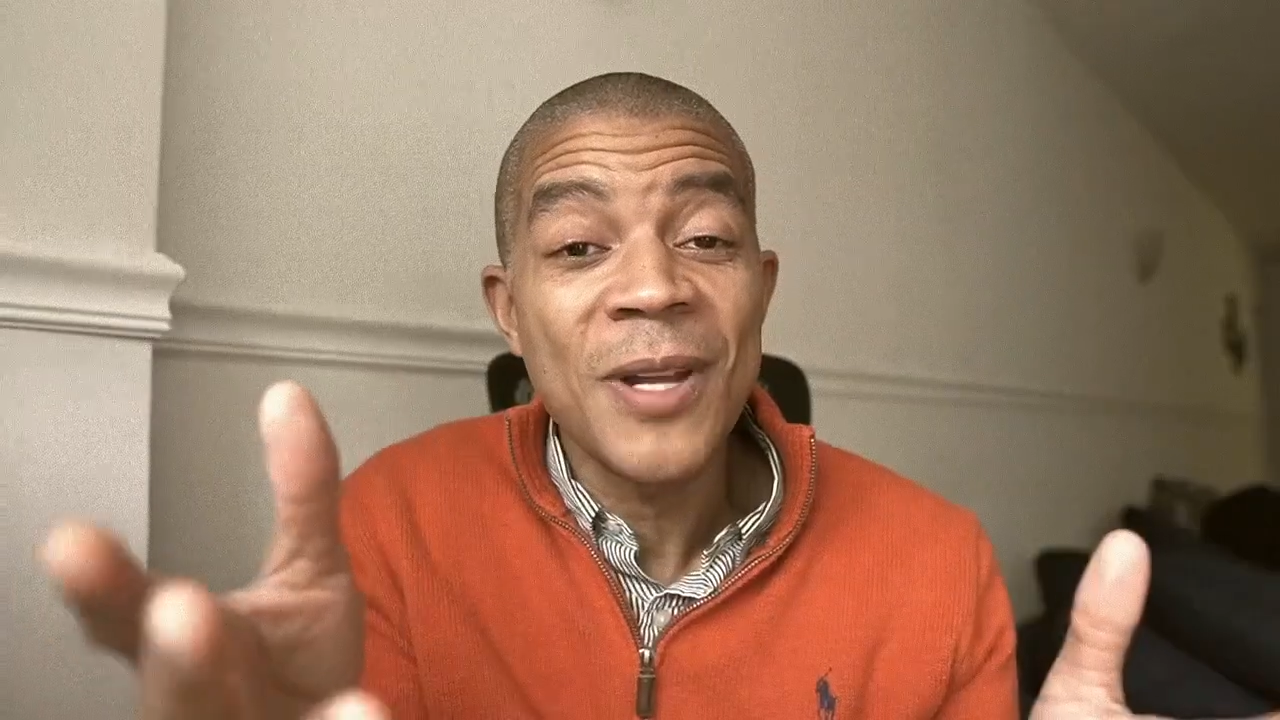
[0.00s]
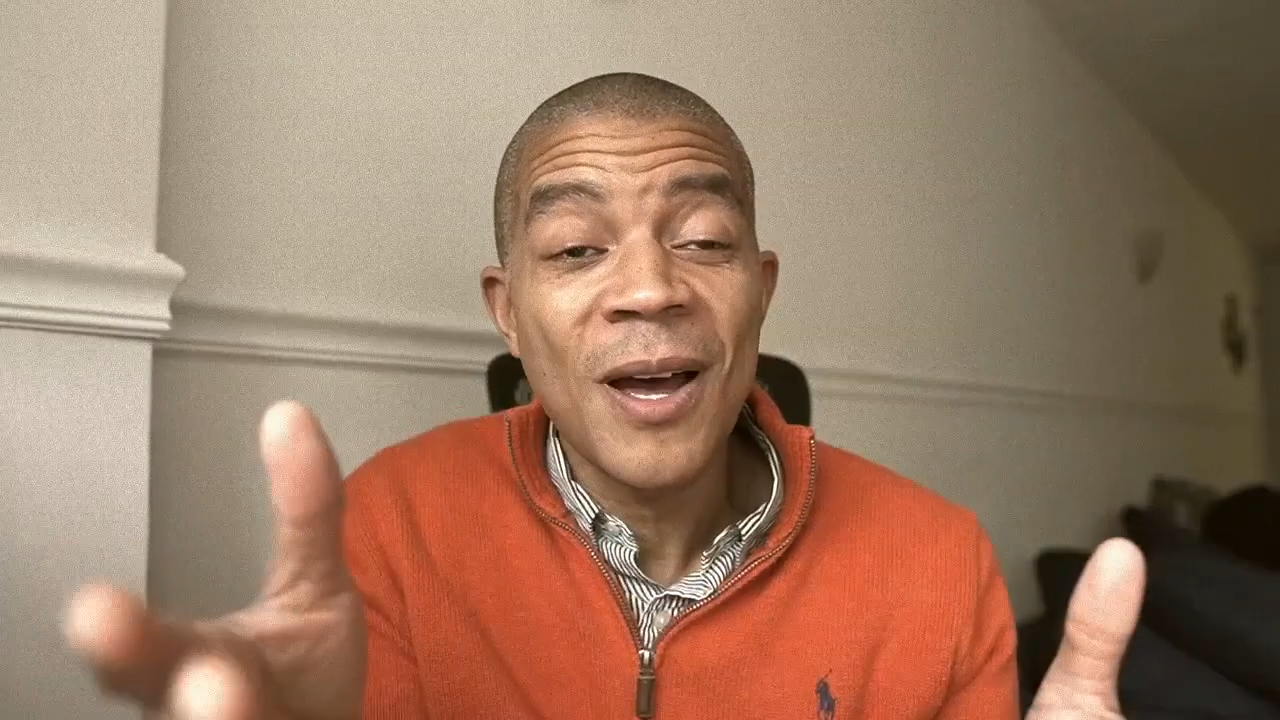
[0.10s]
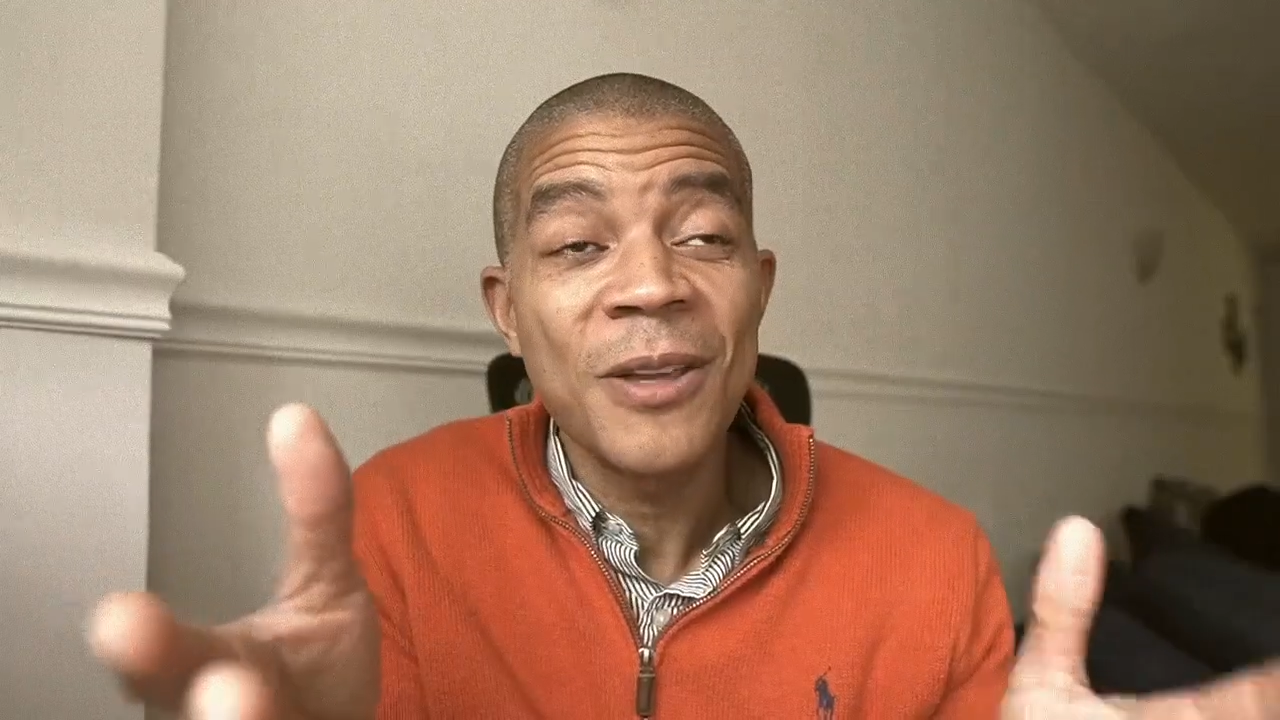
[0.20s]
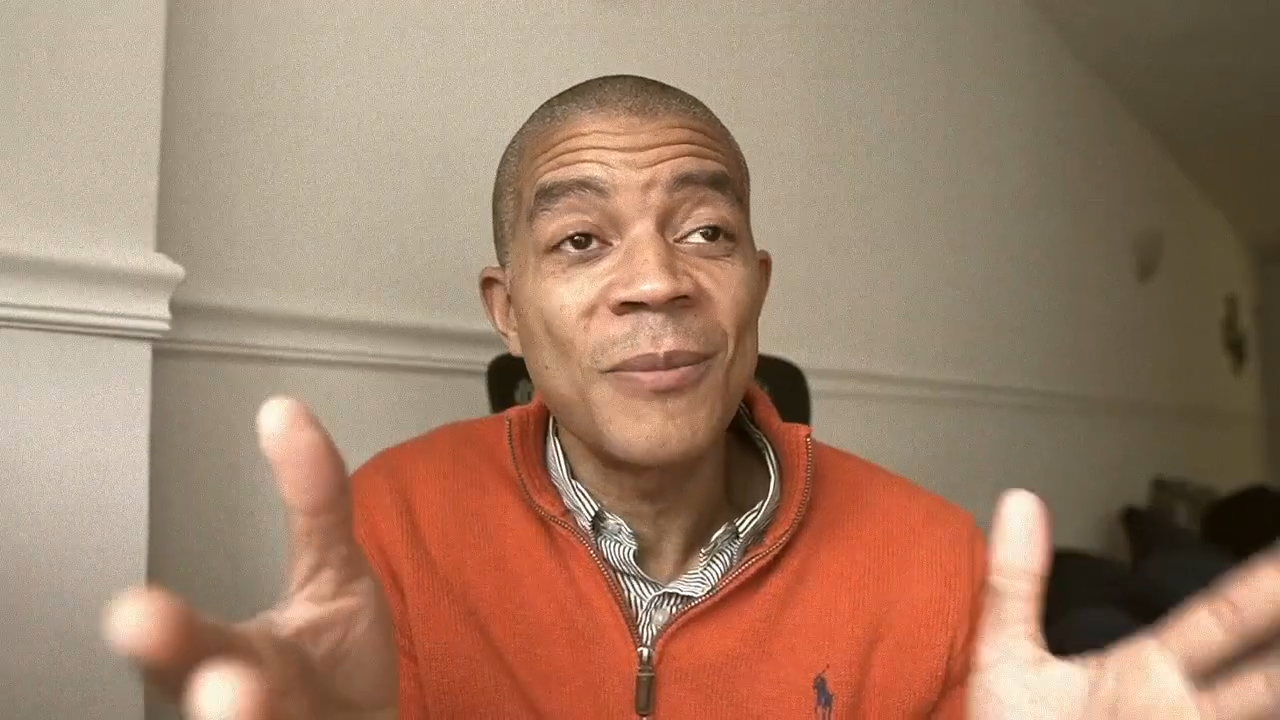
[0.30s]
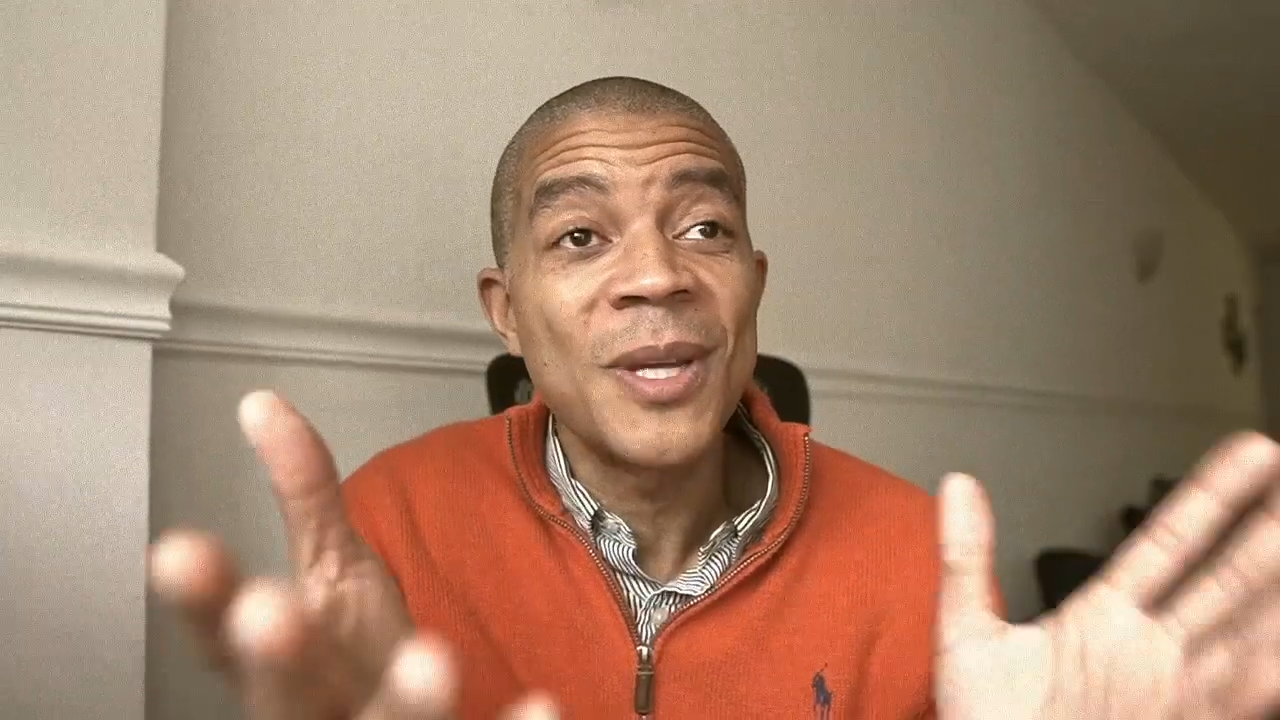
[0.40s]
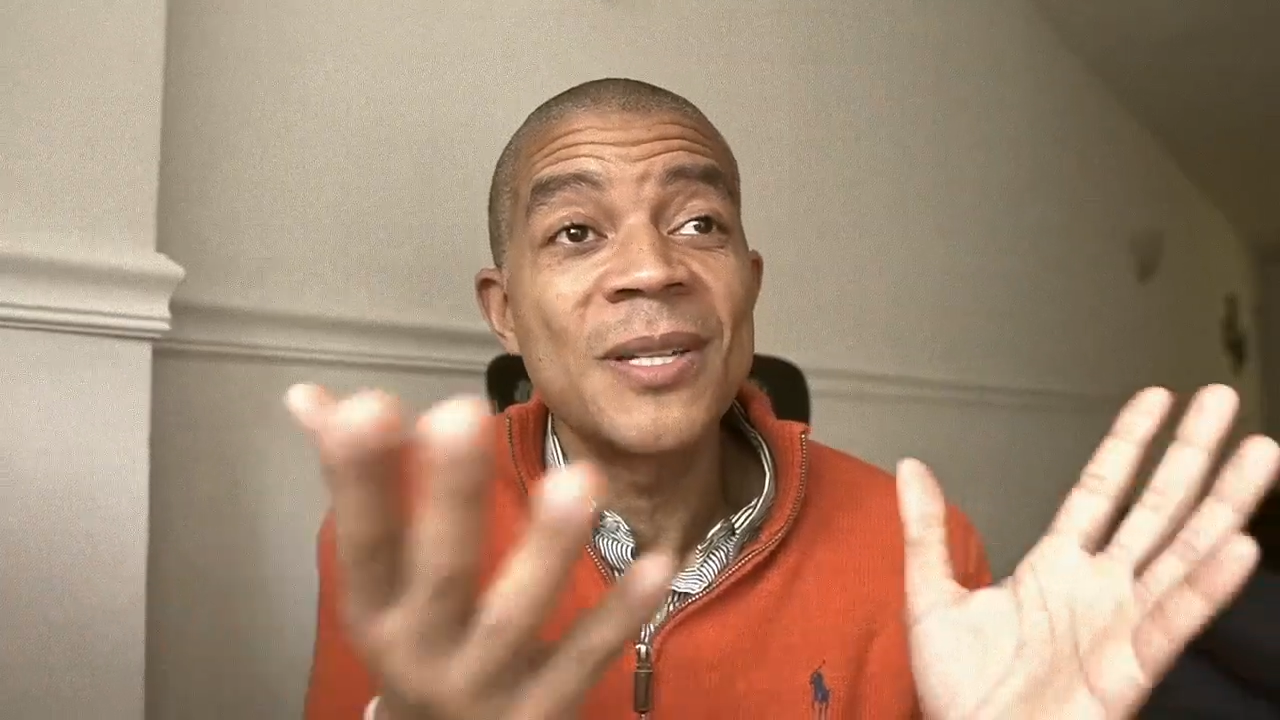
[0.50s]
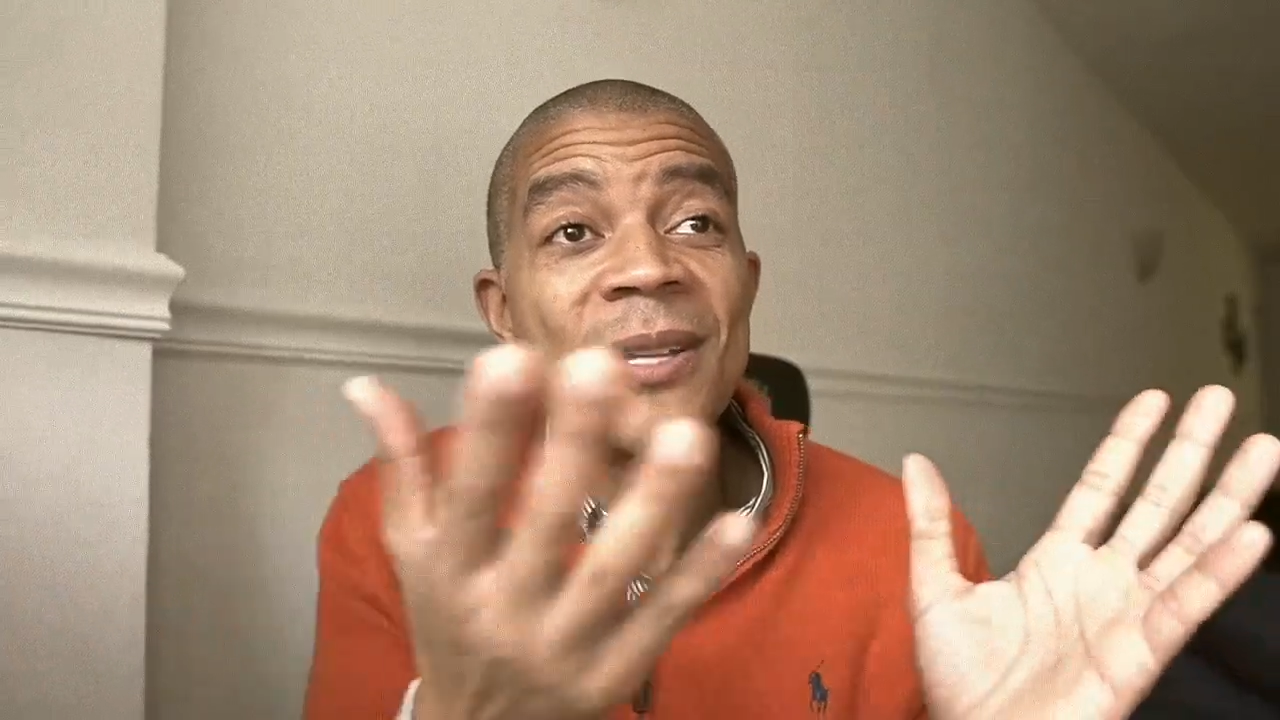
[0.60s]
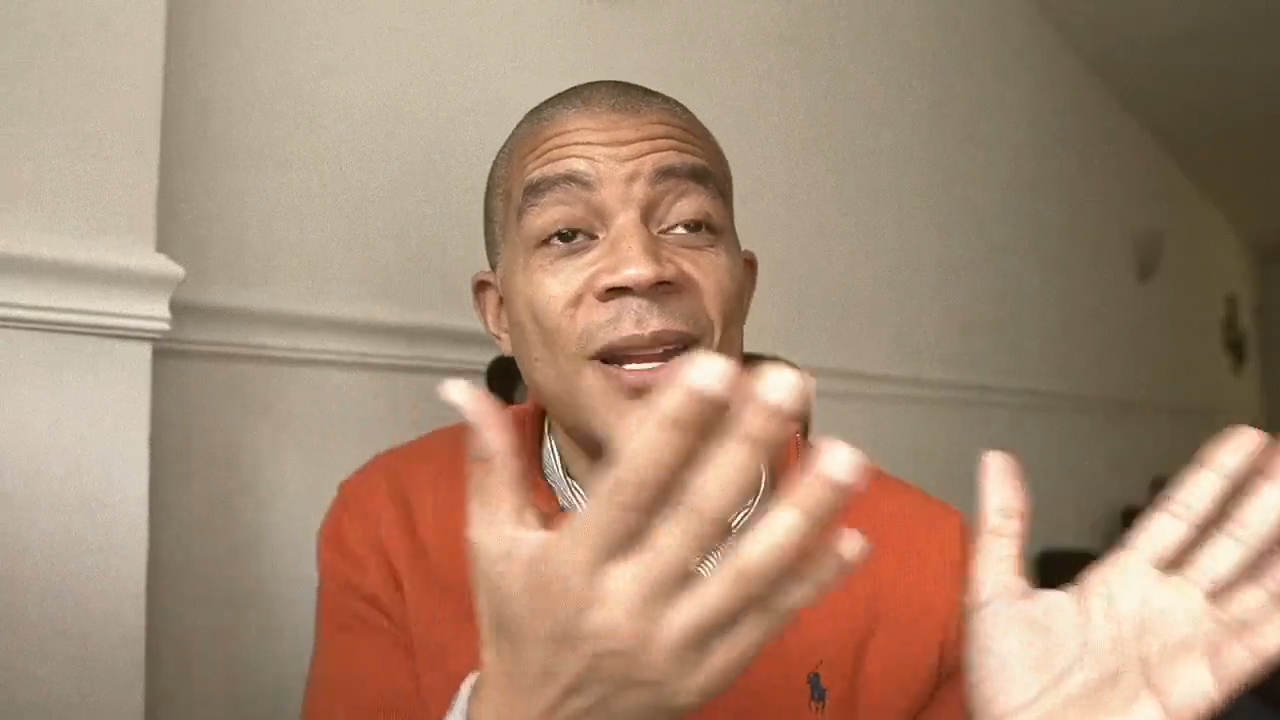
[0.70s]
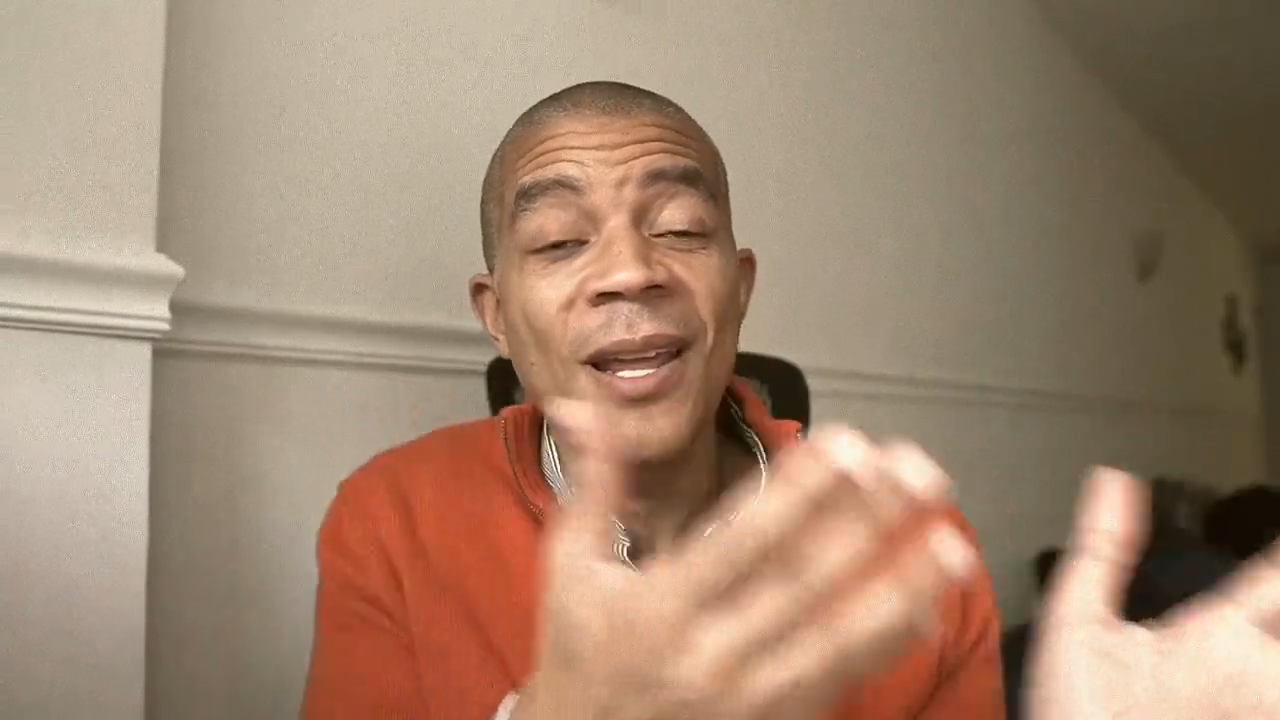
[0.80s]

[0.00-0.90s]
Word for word: documents that